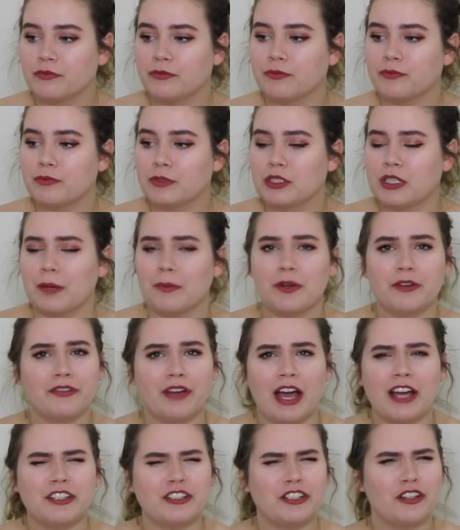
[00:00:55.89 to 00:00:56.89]
summer
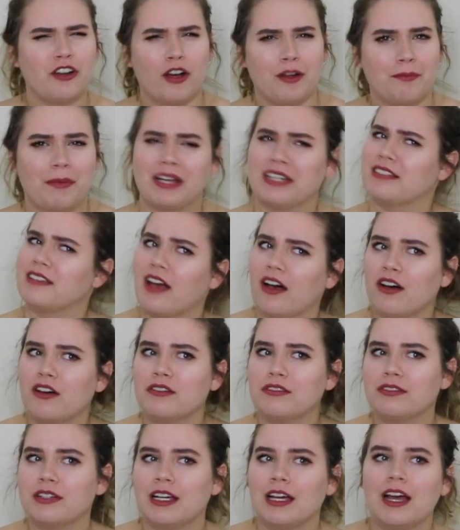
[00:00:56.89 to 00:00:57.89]
fashion on
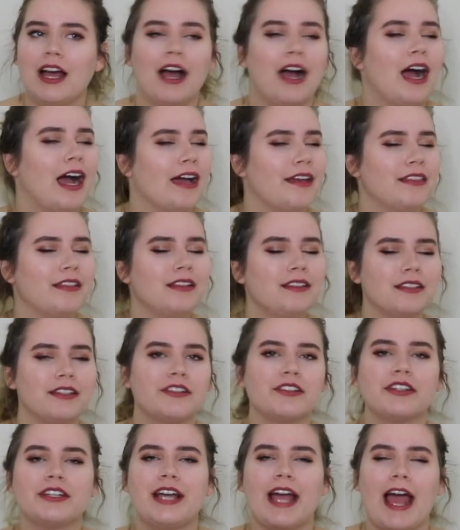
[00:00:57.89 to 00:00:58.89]
myself. I think
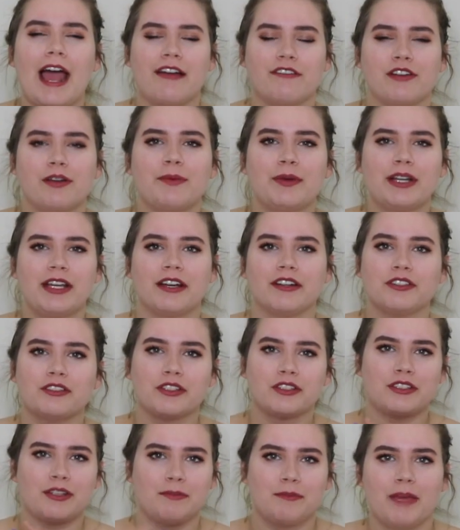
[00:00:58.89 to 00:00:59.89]
literally everybody else looks
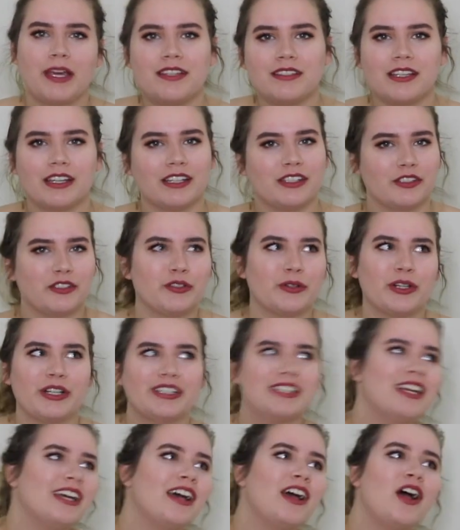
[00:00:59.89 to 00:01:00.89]
amazing in shorts
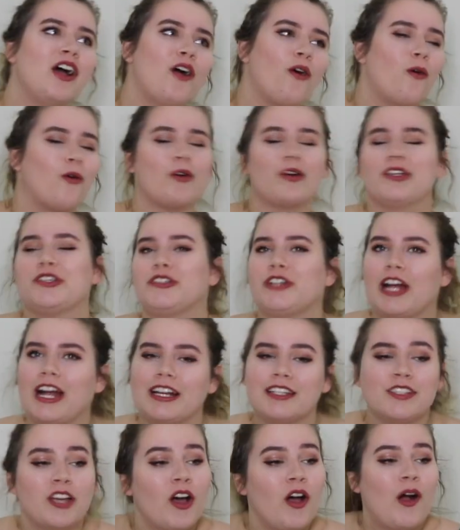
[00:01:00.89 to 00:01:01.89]
or a dress
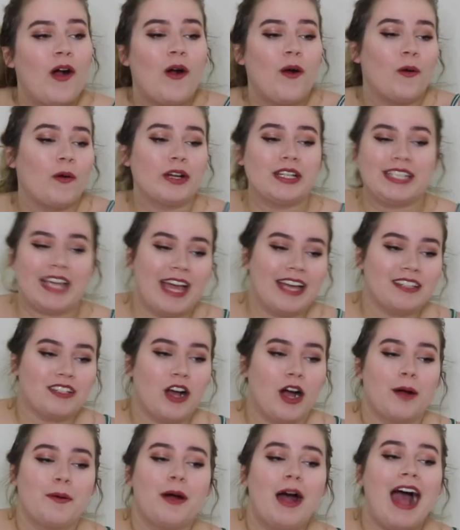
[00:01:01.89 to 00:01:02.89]
or a tank
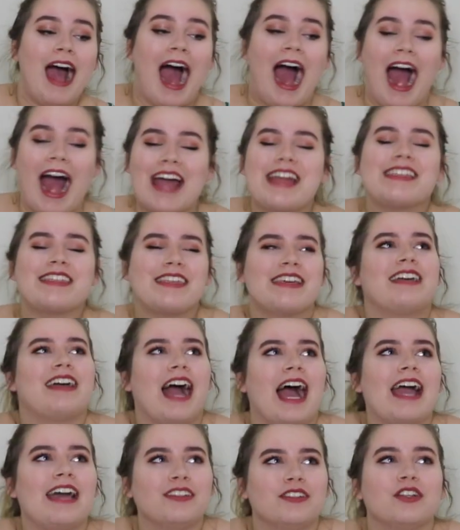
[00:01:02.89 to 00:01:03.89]
top, I think
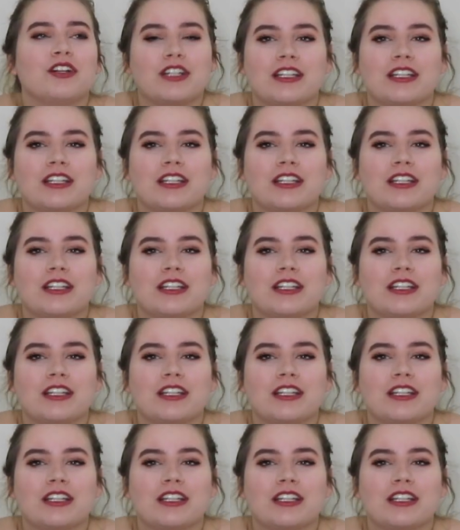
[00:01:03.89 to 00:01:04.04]
I look